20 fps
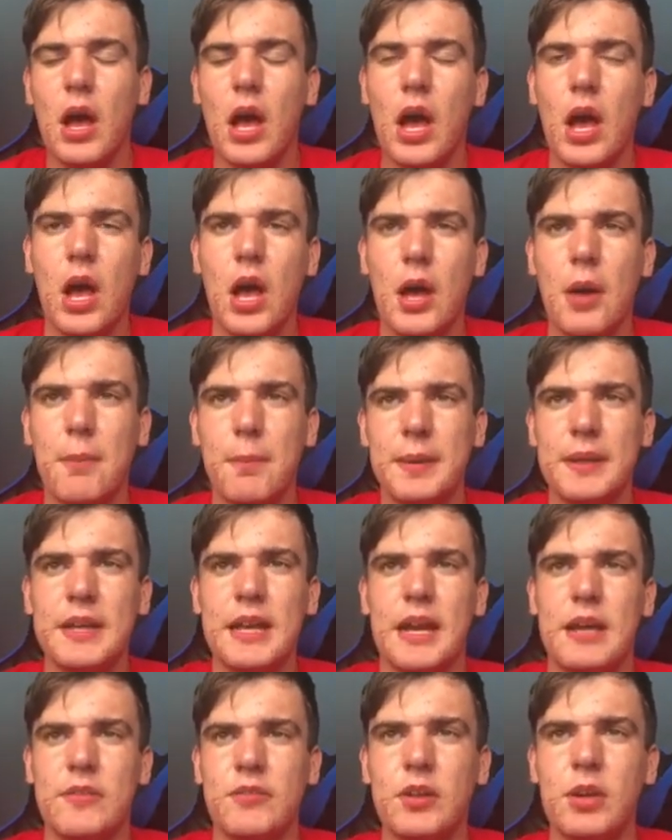But
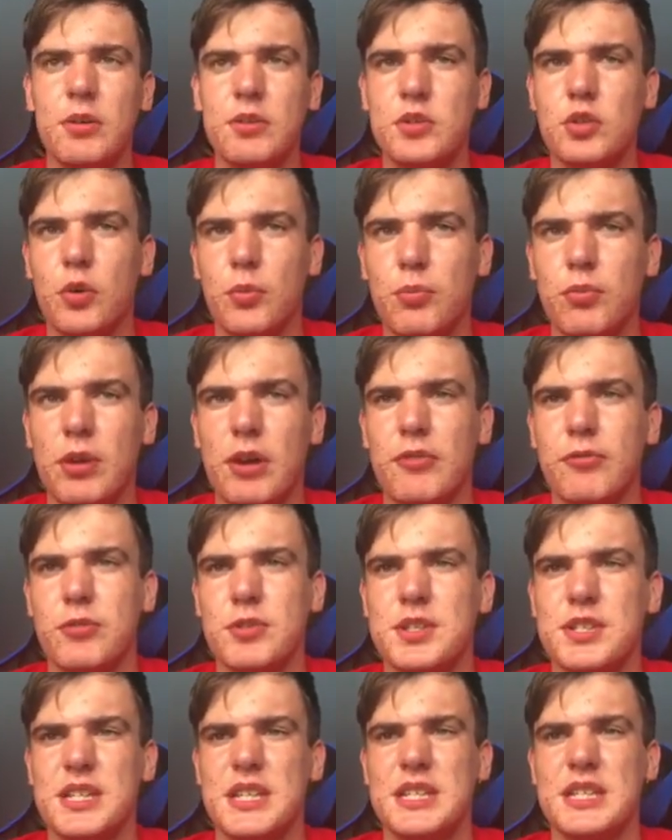yeah, if you go into your
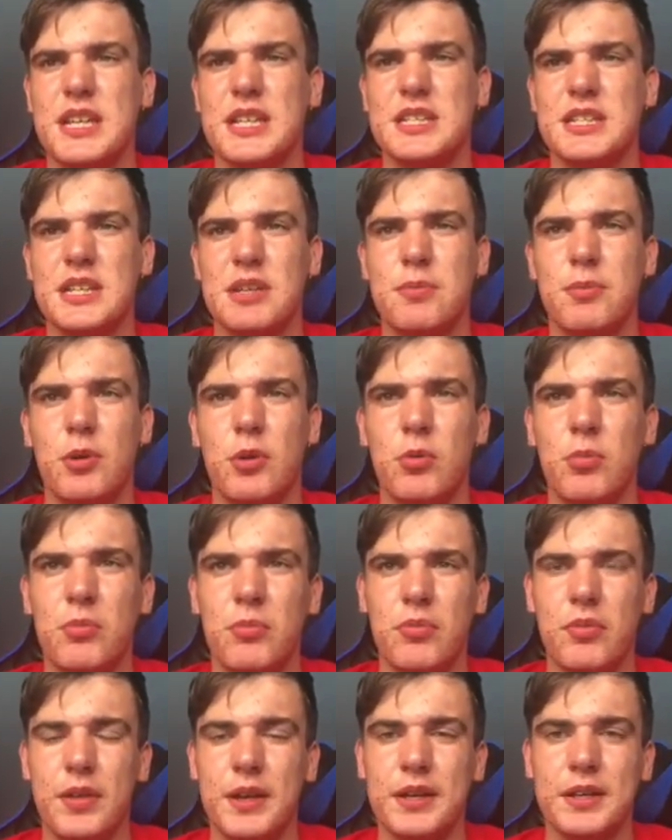preferences, that's the
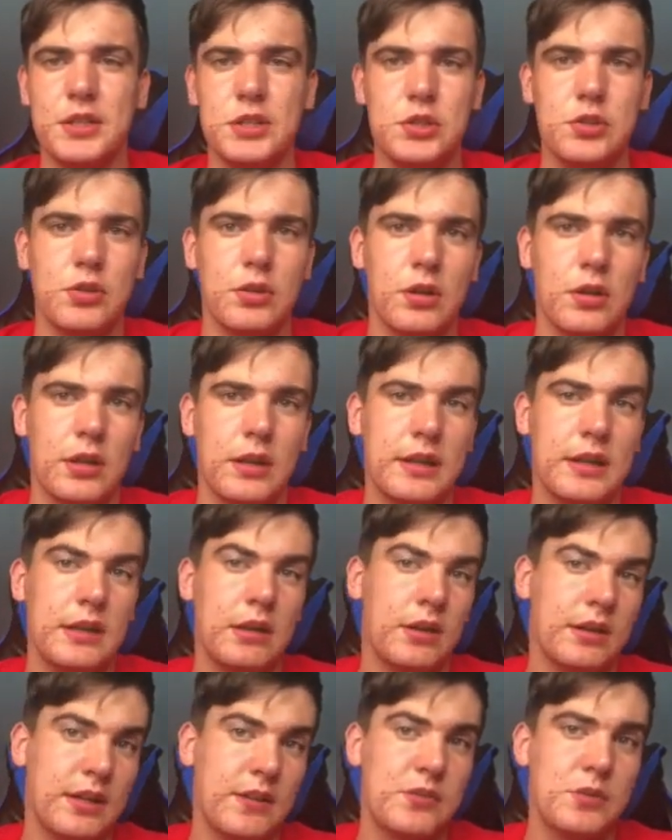important thing, because you can, it
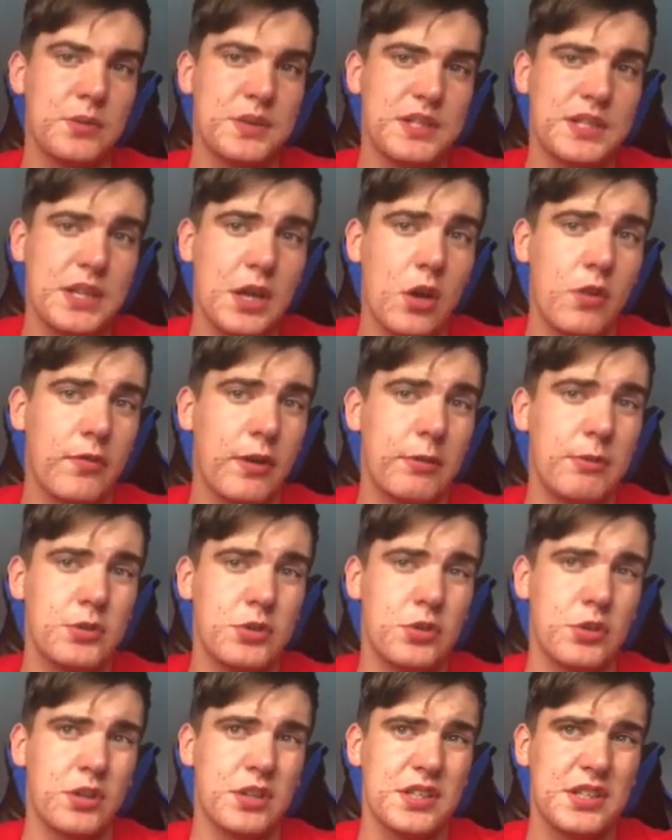like gives you a survey
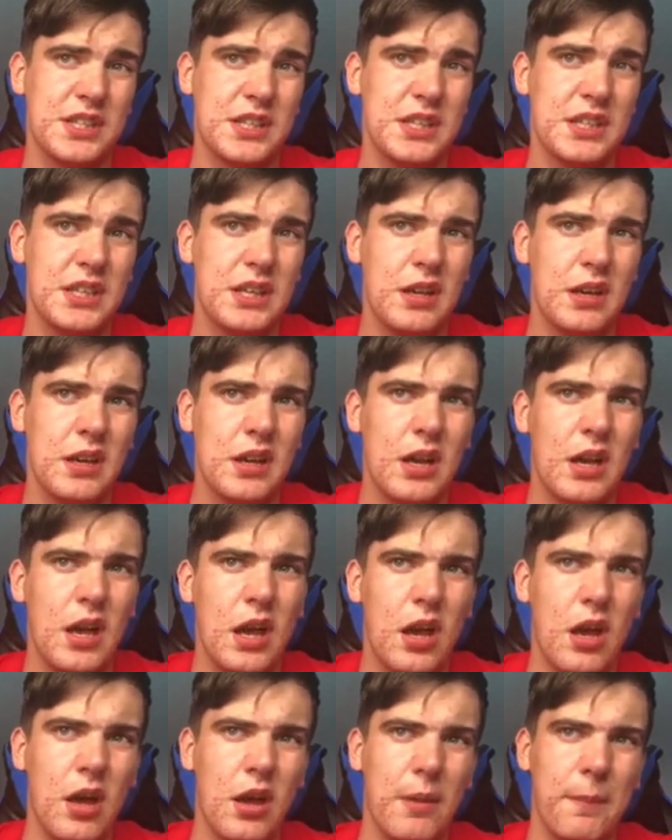which you're going to see
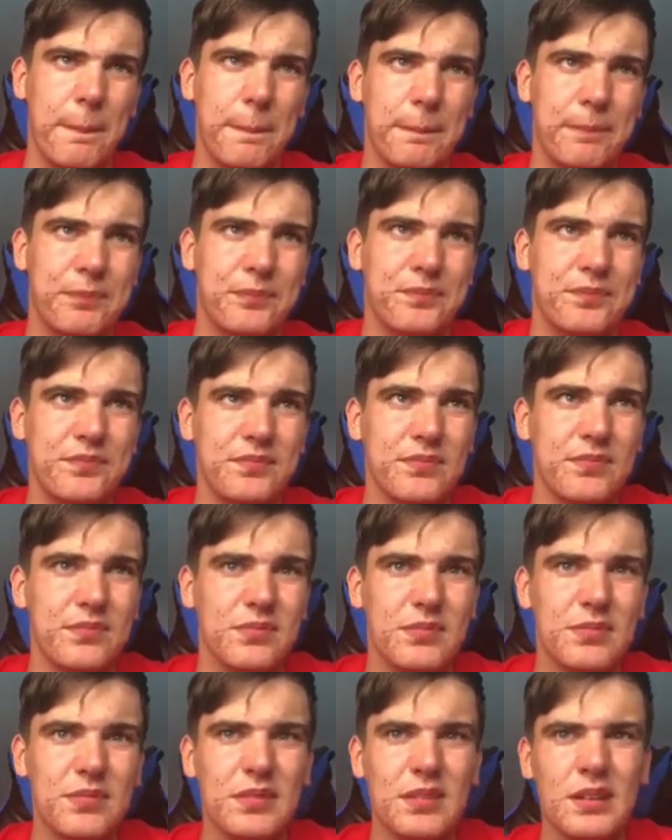
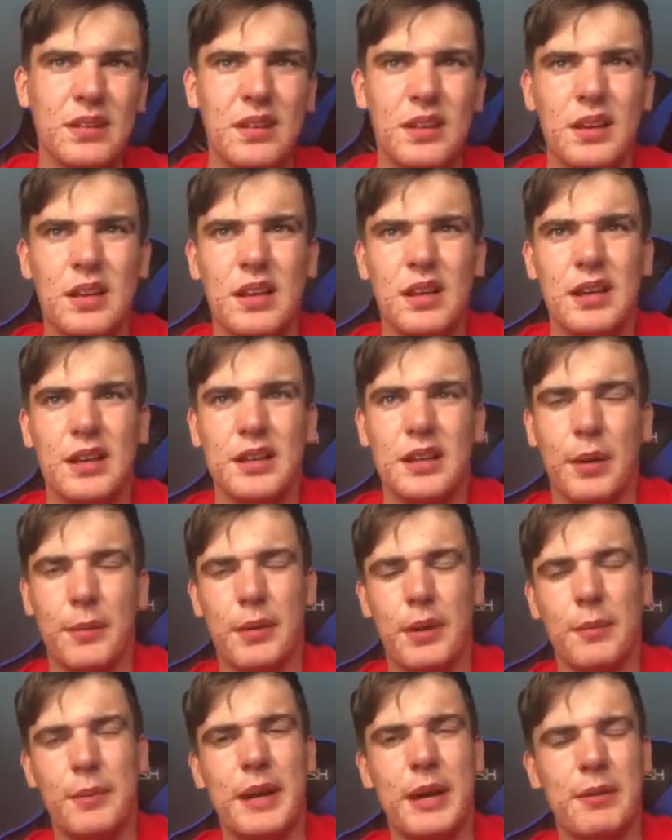coming up now,